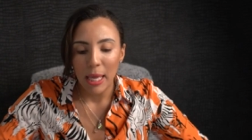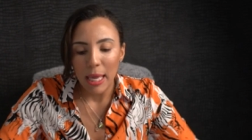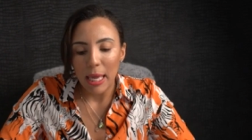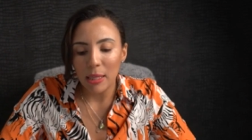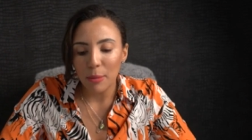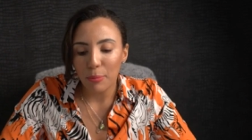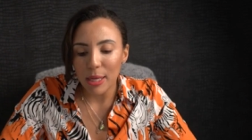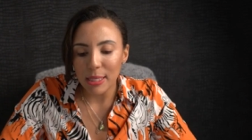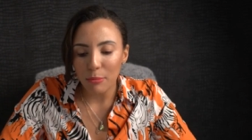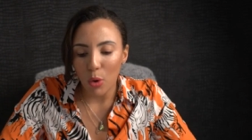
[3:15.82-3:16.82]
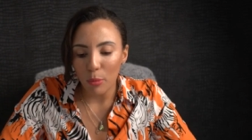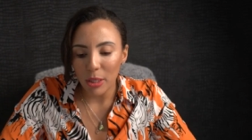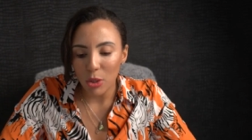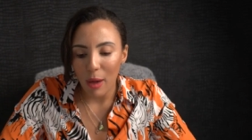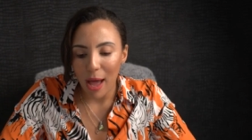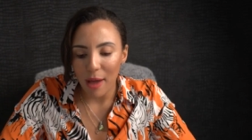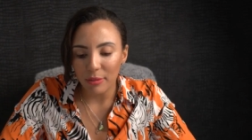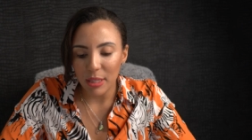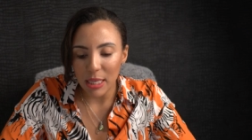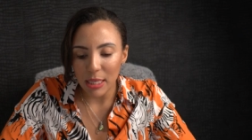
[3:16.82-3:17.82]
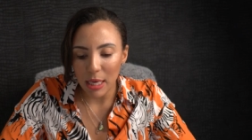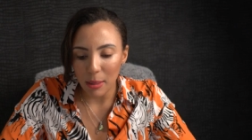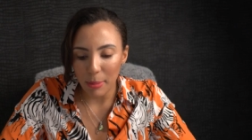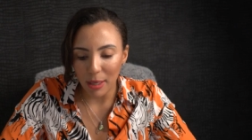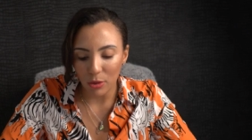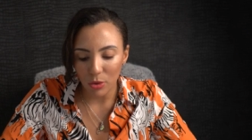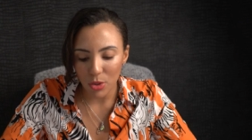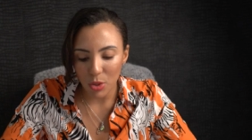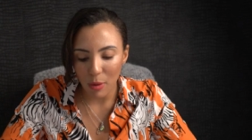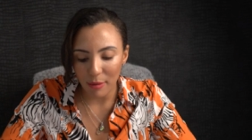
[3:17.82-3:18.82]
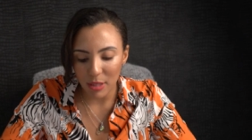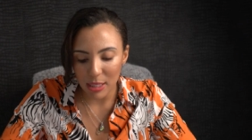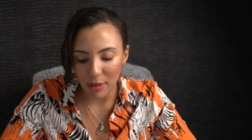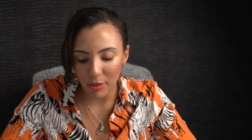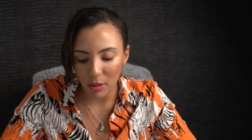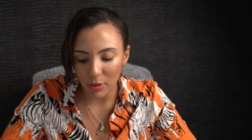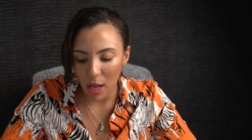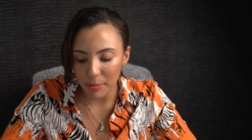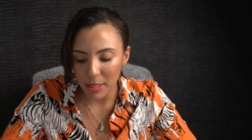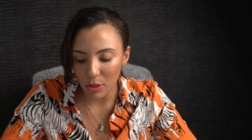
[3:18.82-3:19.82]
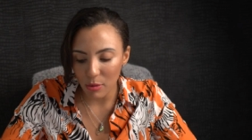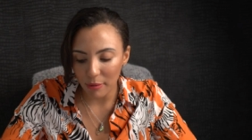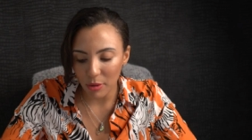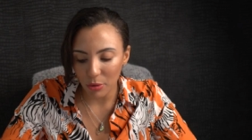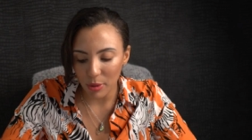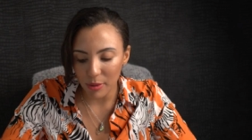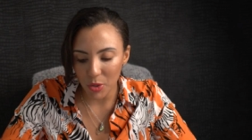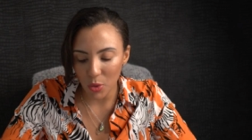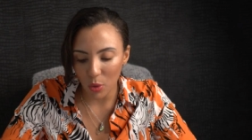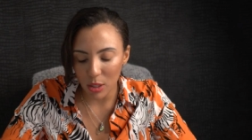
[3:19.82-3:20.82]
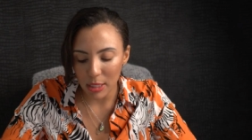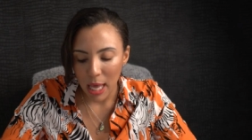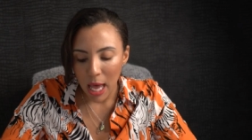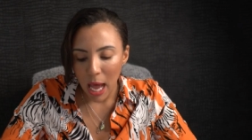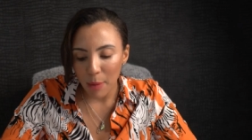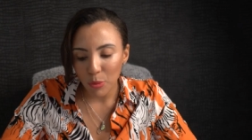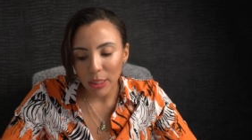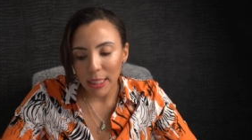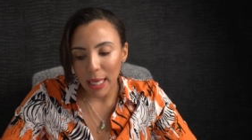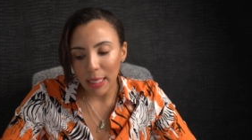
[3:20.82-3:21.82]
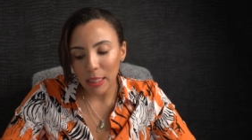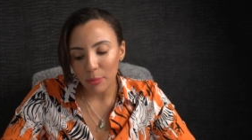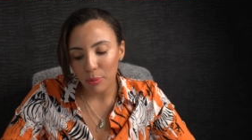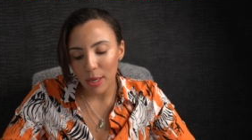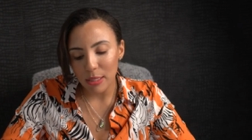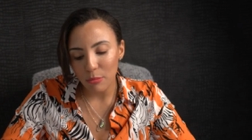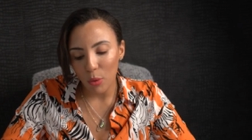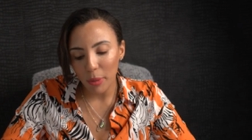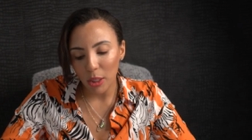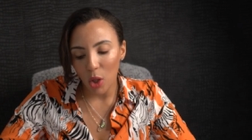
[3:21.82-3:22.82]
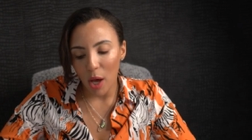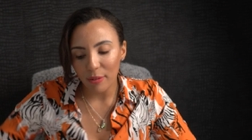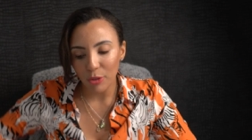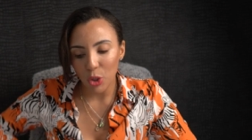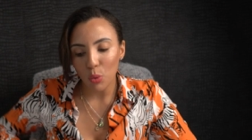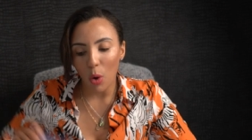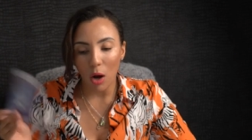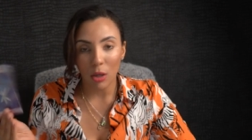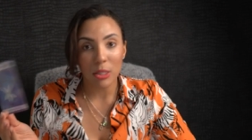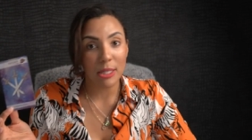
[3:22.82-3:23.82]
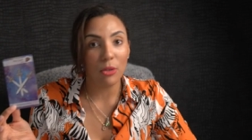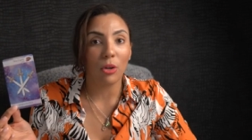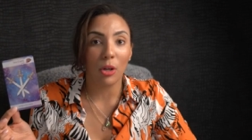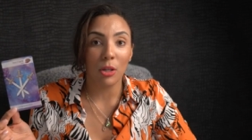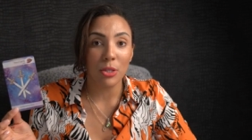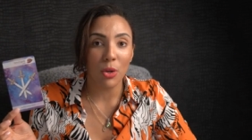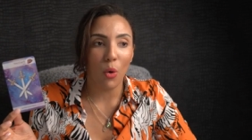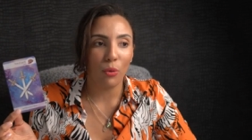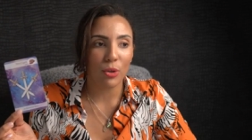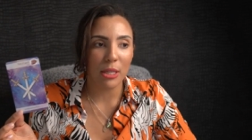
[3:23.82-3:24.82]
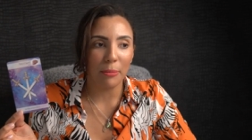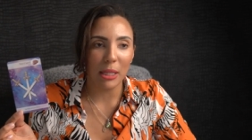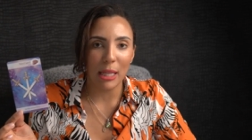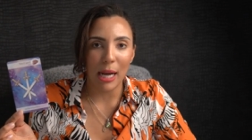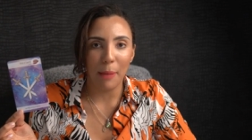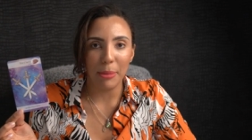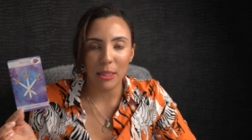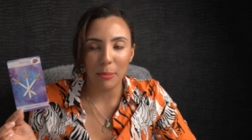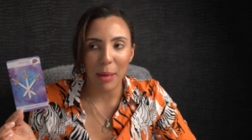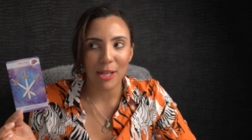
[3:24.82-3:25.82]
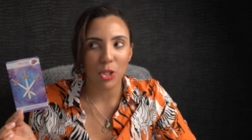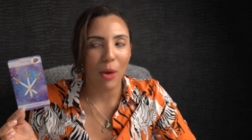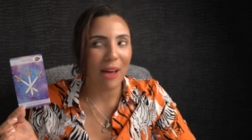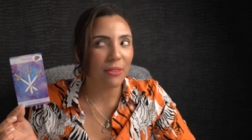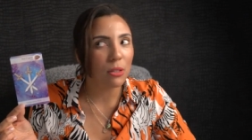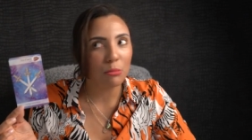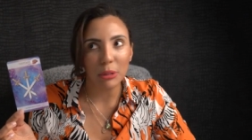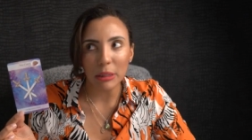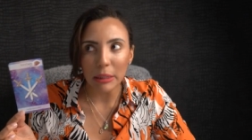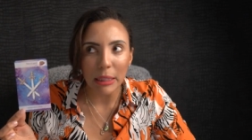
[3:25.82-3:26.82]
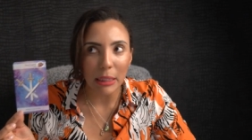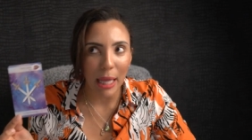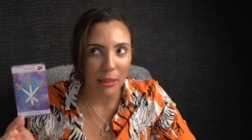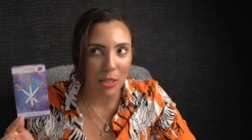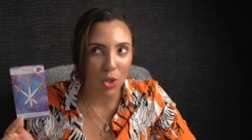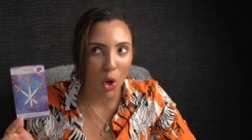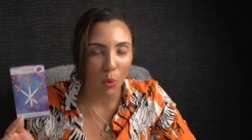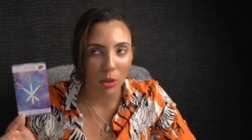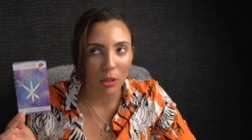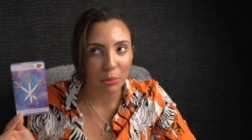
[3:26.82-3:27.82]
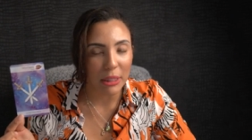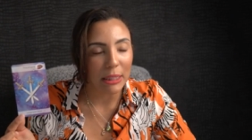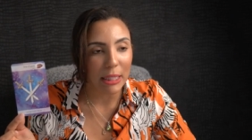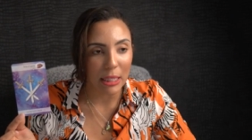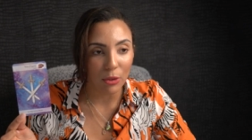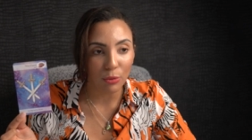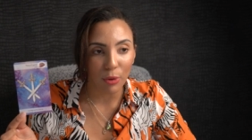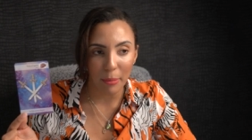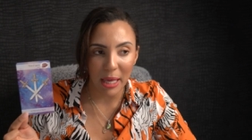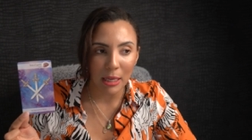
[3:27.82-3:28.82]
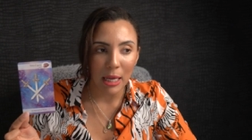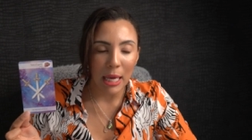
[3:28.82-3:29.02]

In the present moment, you have the King of Pentacles, you have the Seven of Cups, and you have the Three of Swords. I'm really getting in the present moment, a lot of you are still hurt over something that happened in the past. You haven't completely let this go or completely healed from it.